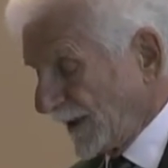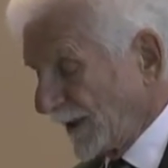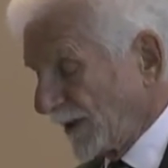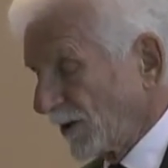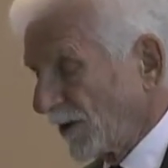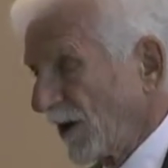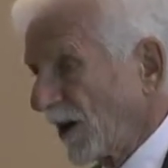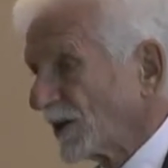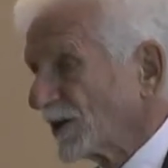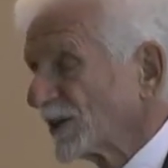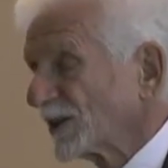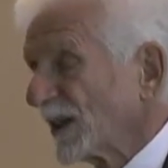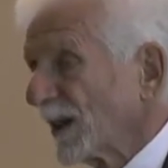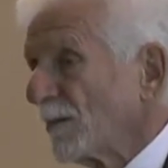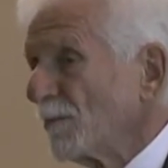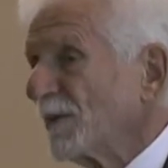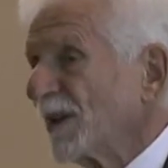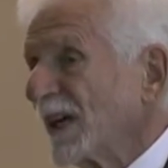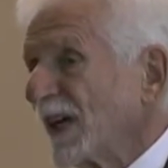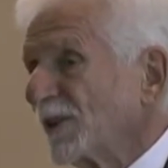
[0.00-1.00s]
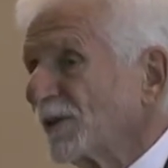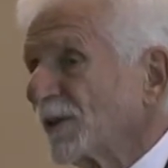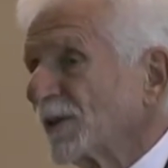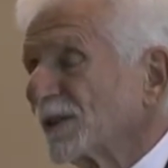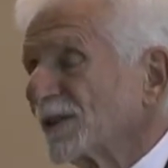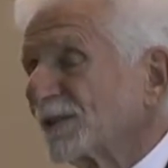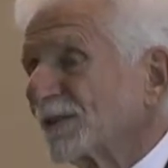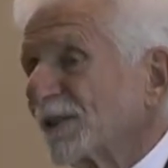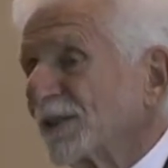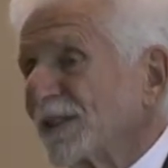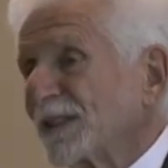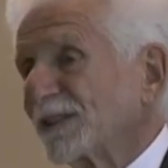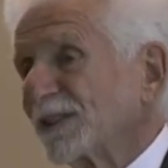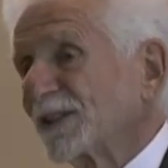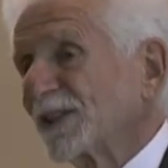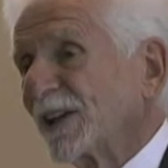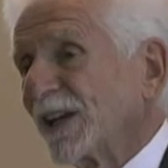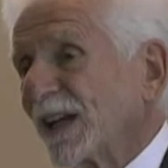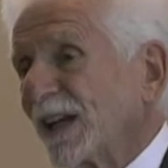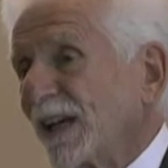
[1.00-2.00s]
There are some
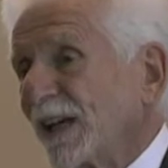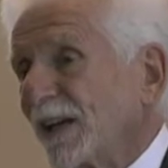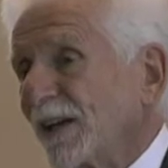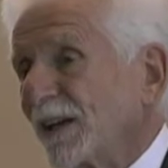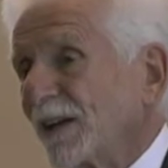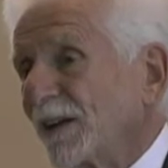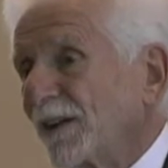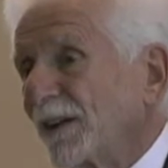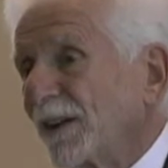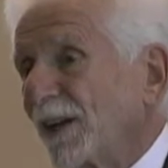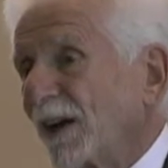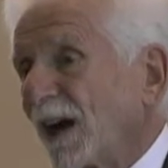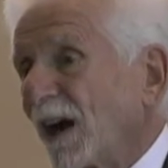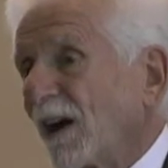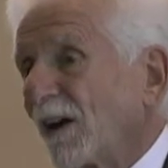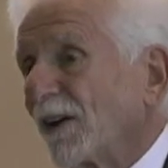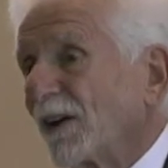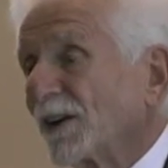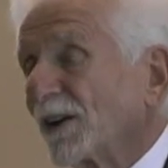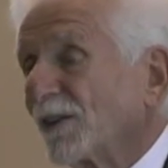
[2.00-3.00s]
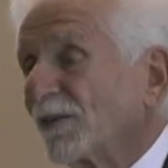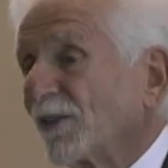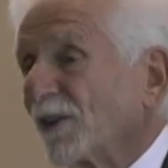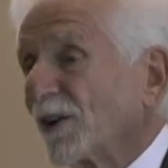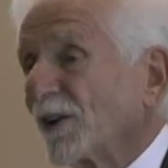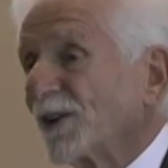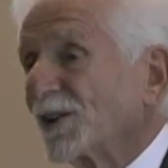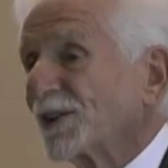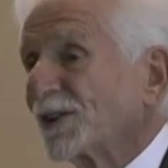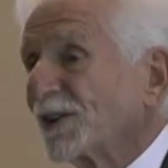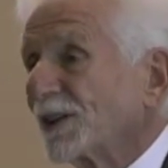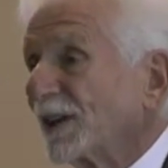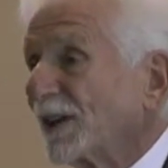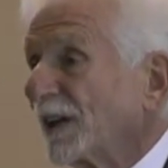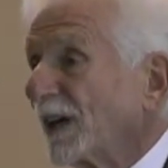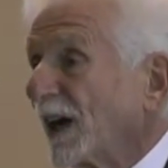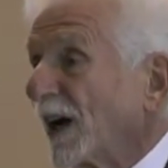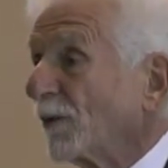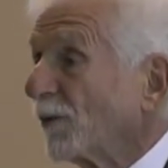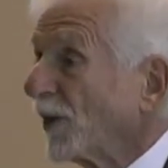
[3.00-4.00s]
industries today that are on the verge
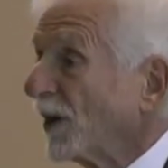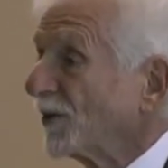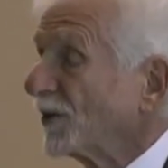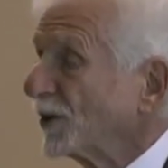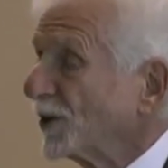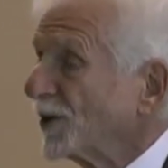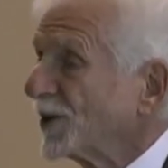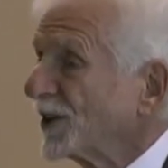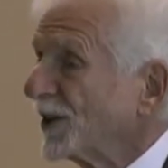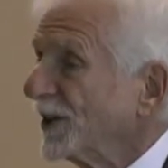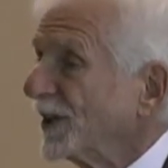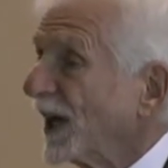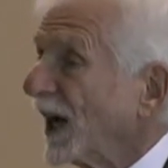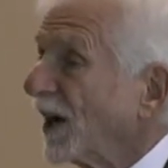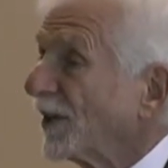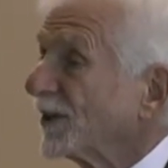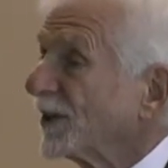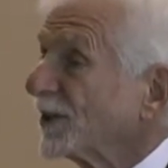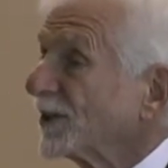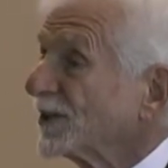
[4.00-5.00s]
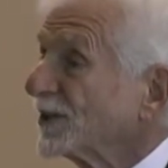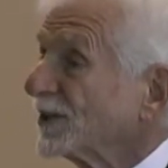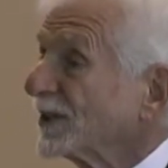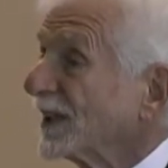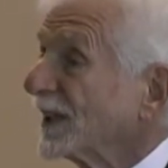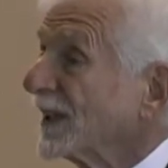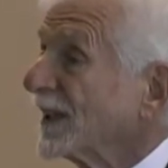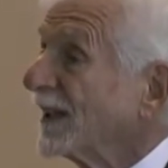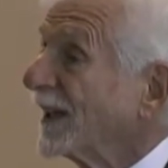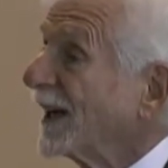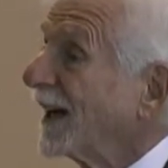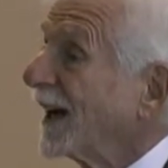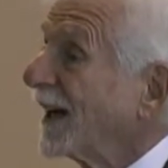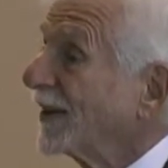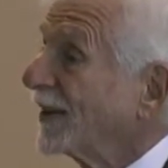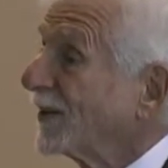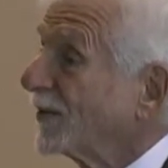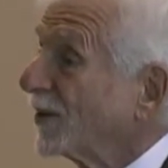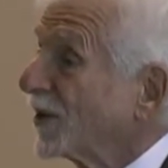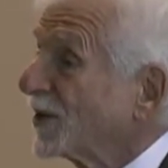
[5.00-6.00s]
of revolution, others
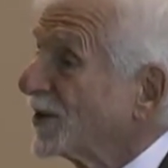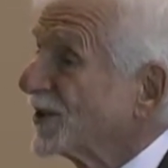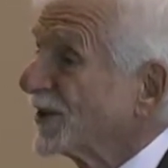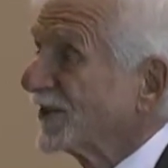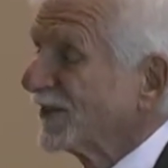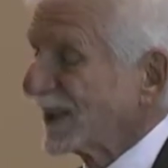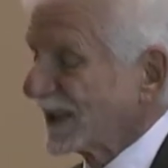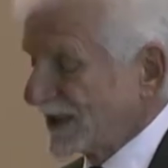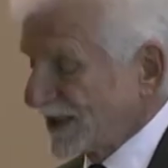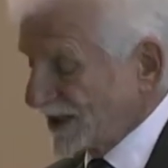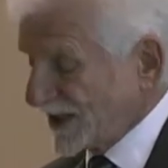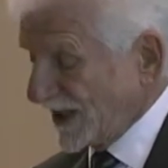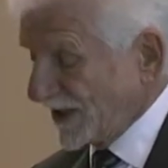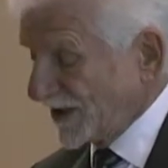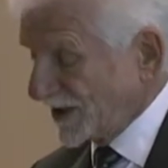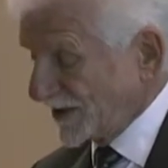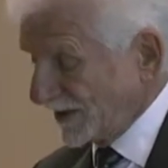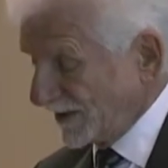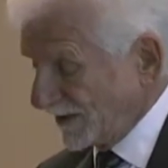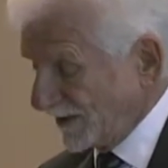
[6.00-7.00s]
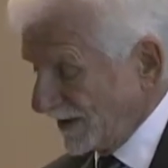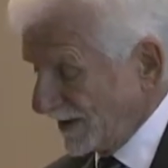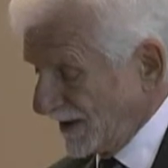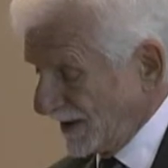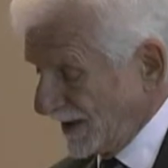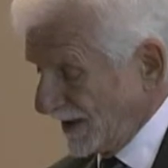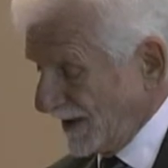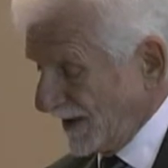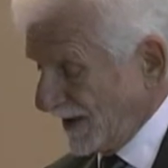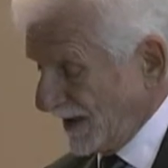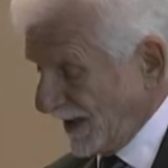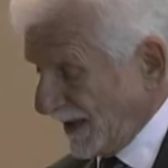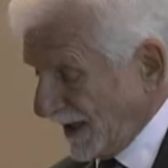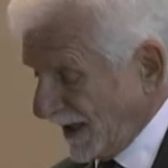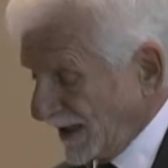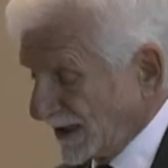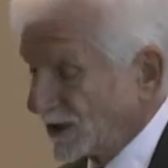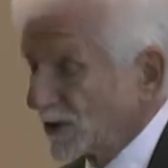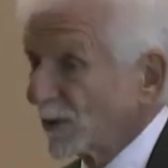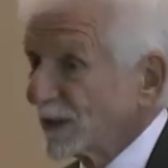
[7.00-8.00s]
on the verge of extinction
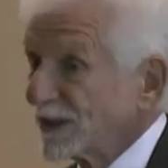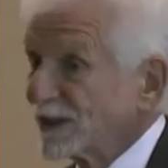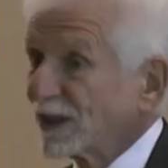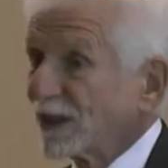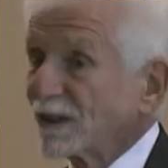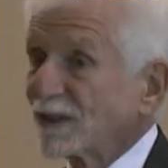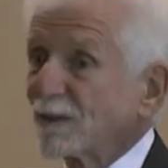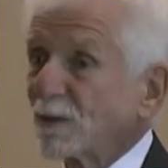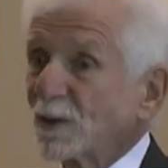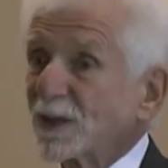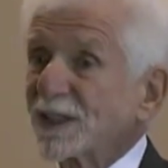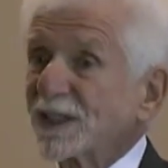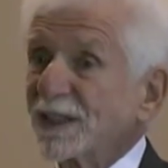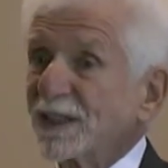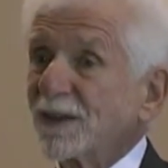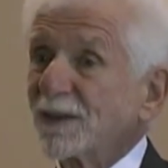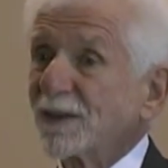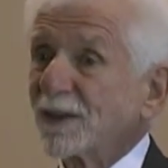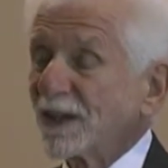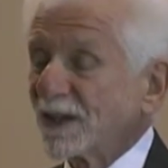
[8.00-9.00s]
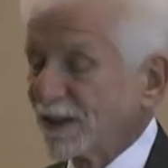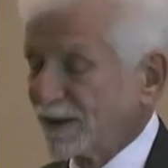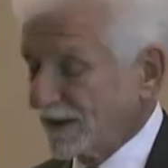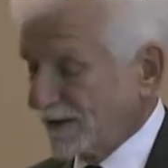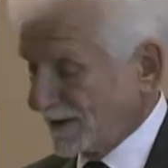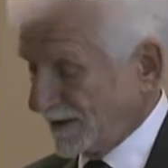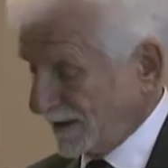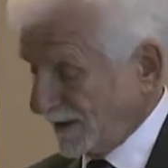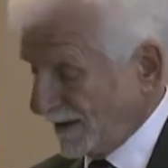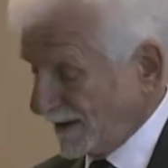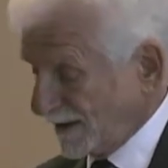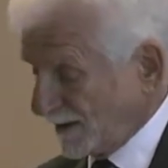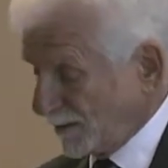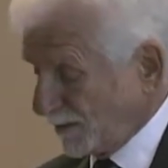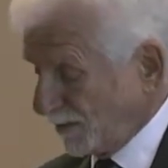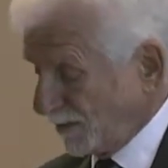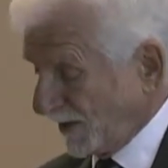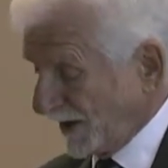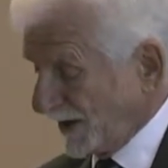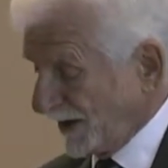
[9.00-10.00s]
as a result of what the internet is, is
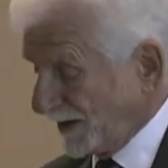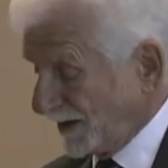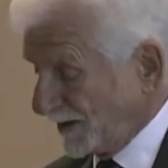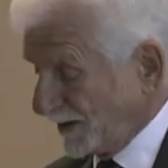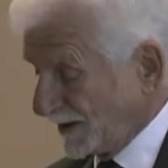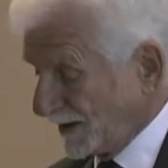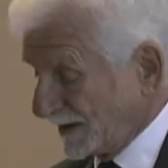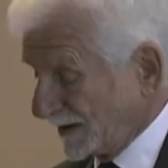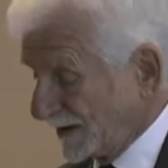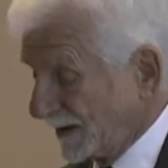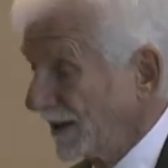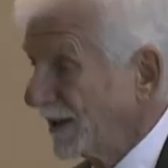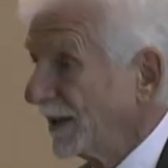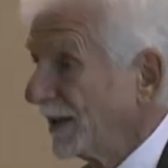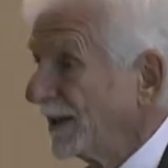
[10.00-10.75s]
bringing to us.